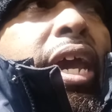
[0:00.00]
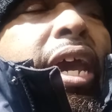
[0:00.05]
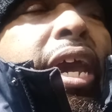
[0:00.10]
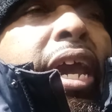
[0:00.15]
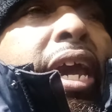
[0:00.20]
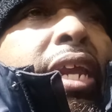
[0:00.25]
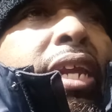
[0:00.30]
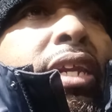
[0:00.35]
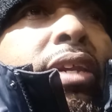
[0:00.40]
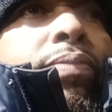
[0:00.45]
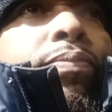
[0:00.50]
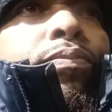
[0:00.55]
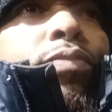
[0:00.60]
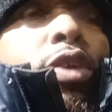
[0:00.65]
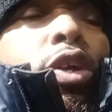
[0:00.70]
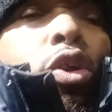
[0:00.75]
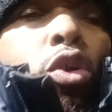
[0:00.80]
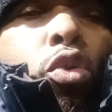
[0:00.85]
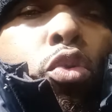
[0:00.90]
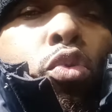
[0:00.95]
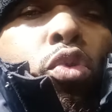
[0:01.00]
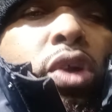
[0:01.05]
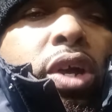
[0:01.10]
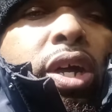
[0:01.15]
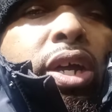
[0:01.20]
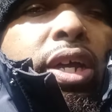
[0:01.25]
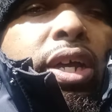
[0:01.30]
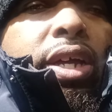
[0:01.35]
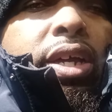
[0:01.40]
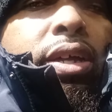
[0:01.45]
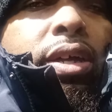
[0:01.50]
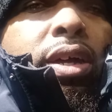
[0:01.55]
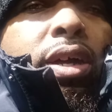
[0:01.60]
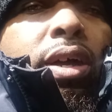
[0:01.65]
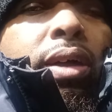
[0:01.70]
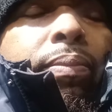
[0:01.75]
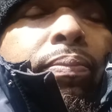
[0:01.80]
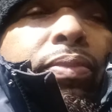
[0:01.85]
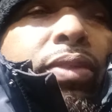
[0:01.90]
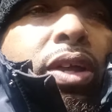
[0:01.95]
and the cougar
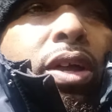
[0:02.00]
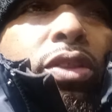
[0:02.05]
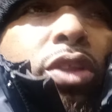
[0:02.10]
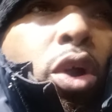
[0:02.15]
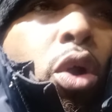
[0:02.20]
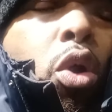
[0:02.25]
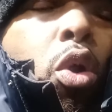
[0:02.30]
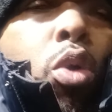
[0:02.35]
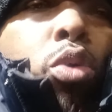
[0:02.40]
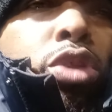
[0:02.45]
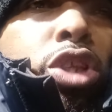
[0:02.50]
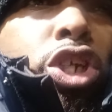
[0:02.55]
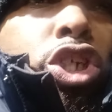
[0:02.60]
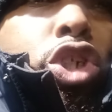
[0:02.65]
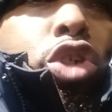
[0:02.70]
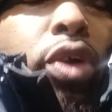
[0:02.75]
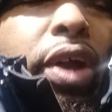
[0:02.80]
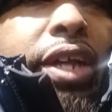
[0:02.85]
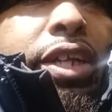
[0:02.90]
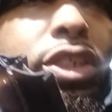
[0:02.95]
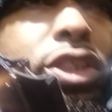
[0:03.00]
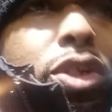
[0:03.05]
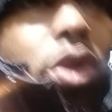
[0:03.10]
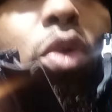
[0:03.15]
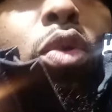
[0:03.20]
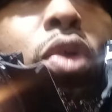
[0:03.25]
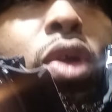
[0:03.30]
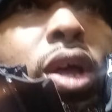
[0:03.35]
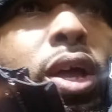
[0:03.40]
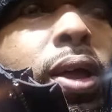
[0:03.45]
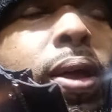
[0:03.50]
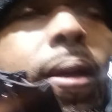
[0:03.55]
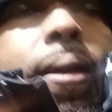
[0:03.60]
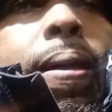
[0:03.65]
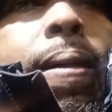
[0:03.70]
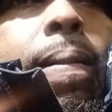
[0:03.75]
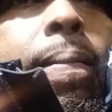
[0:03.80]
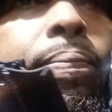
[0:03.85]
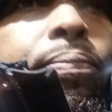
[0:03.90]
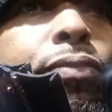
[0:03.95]
um the, the older joint. So
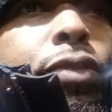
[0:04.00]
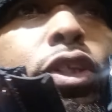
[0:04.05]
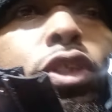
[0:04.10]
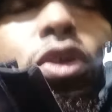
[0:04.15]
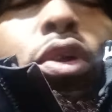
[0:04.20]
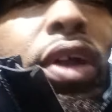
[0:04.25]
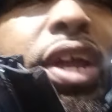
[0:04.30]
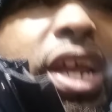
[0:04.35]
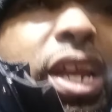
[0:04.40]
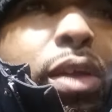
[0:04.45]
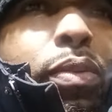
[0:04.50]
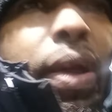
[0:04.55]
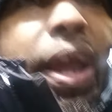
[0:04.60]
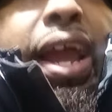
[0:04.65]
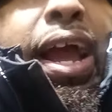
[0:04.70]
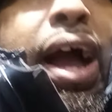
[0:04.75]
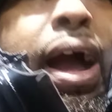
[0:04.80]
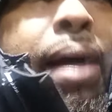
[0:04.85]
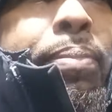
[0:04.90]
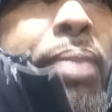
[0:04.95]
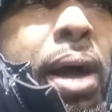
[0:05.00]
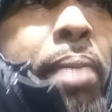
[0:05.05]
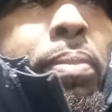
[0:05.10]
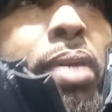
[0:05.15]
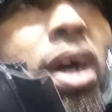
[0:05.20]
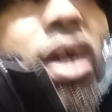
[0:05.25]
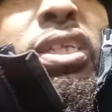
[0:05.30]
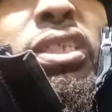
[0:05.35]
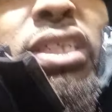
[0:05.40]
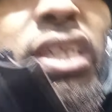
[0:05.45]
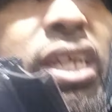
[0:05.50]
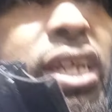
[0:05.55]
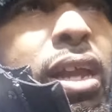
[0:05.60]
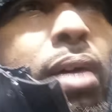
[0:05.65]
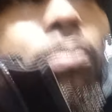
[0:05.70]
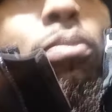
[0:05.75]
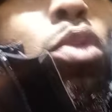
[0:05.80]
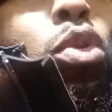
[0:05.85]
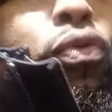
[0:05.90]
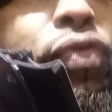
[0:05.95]
so anyway, I'm I'm hustling,
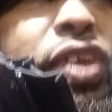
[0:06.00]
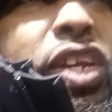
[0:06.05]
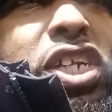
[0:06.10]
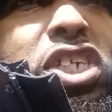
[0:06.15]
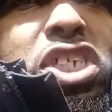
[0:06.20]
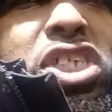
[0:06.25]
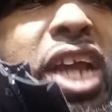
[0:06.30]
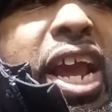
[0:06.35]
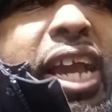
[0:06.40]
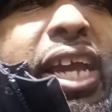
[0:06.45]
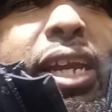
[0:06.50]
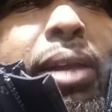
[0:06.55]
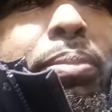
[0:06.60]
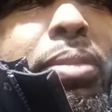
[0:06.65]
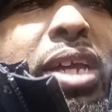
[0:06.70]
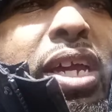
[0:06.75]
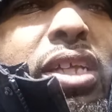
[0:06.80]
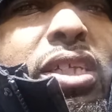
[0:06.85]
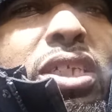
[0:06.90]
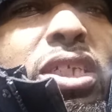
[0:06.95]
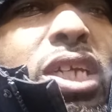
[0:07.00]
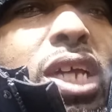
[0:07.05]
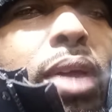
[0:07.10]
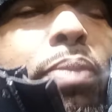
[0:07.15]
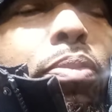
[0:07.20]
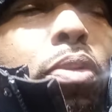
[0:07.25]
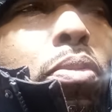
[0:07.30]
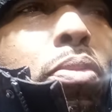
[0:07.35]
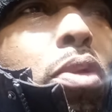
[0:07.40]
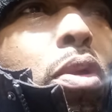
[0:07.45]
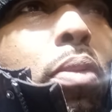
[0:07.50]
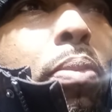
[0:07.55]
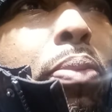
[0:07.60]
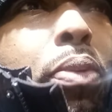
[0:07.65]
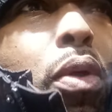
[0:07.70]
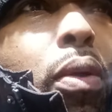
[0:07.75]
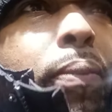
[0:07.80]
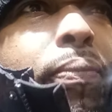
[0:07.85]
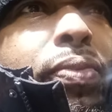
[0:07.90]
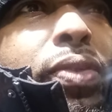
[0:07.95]
I'm moving and shaking, I'm getting to it. Boom boom
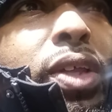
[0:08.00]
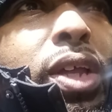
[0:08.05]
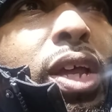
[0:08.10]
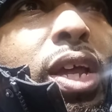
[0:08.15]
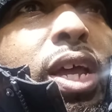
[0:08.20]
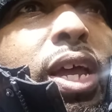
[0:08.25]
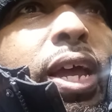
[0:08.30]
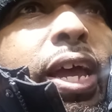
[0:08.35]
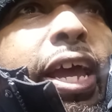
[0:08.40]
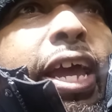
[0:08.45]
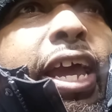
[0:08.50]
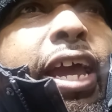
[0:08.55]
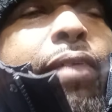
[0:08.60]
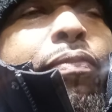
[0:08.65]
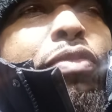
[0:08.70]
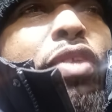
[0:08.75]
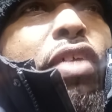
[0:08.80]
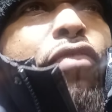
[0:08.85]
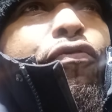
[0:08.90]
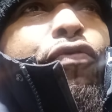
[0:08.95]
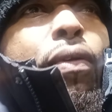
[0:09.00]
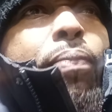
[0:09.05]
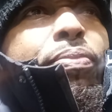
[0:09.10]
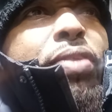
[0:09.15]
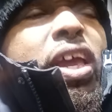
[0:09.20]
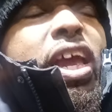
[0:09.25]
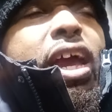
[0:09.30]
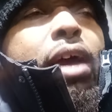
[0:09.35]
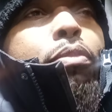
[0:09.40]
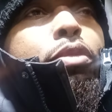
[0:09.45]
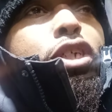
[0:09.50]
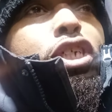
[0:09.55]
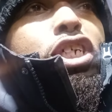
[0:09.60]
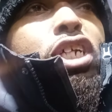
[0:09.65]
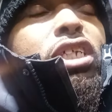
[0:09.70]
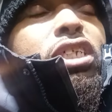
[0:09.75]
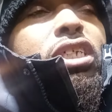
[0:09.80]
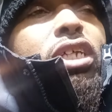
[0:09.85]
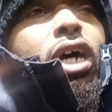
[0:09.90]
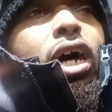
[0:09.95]
boom and then from there it was
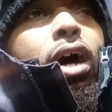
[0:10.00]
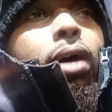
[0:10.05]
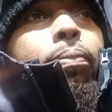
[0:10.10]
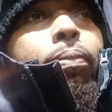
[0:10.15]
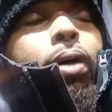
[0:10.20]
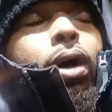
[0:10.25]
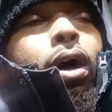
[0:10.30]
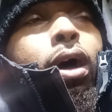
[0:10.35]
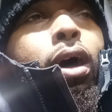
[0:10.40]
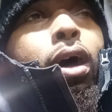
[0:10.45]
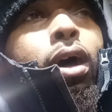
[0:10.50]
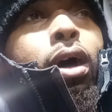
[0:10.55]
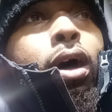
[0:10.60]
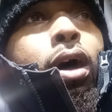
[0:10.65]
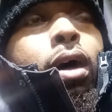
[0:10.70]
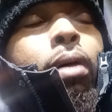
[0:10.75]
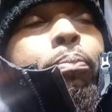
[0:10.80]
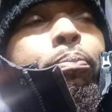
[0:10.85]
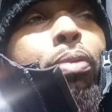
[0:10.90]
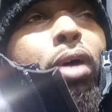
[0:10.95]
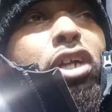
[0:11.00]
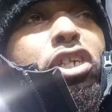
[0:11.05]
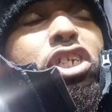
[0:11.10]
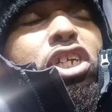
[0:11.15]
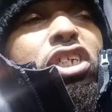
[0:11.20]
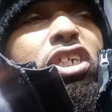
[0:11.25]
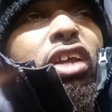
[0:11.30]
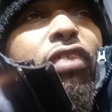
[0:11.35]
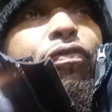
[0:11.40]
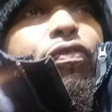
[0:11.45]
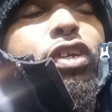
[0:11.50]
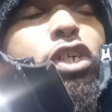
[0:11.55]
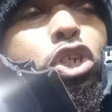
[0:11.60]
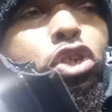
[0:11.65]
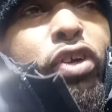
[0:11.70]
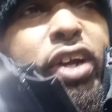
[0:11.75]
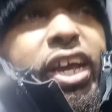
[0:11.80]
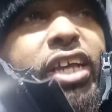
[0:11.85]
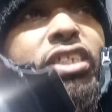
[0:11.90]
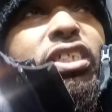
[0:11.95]
just a, a, a, bunch of different
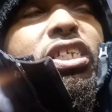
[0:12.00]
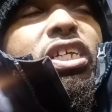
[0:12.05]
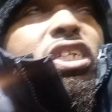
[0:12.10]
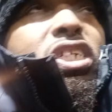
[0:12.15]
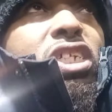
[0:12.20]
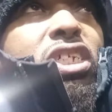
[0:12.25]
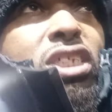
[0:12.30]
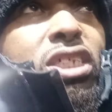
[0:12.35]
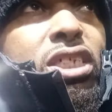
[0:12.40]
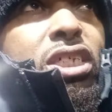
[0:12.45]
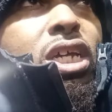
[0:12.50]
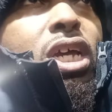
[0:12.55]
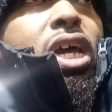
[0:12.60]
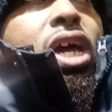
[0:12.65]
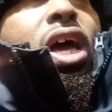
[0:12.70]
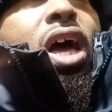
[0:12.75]
transitions